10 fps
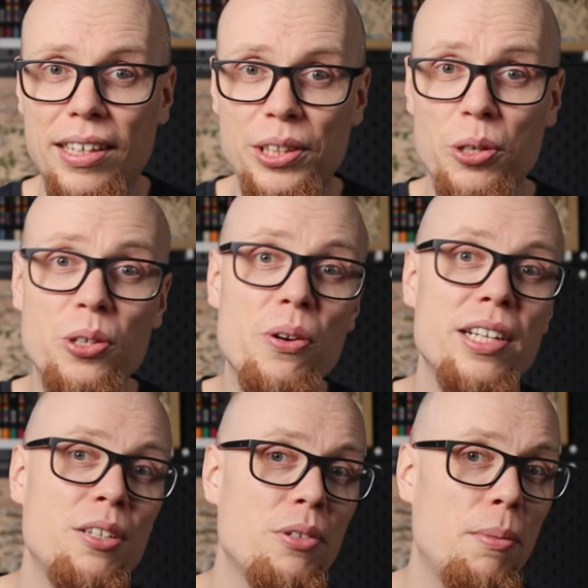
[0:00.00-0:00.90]
Your door
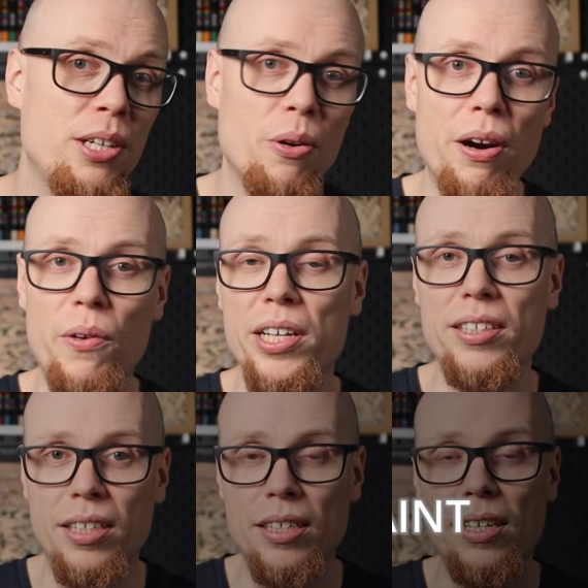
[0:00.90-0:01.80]
into
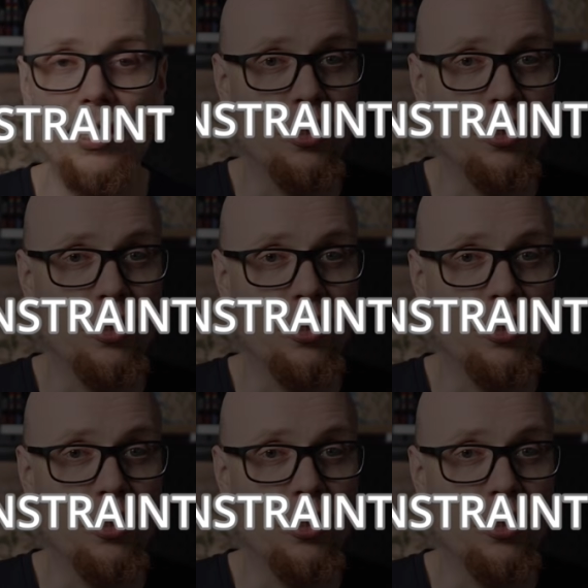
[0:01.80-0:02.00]
WOAC is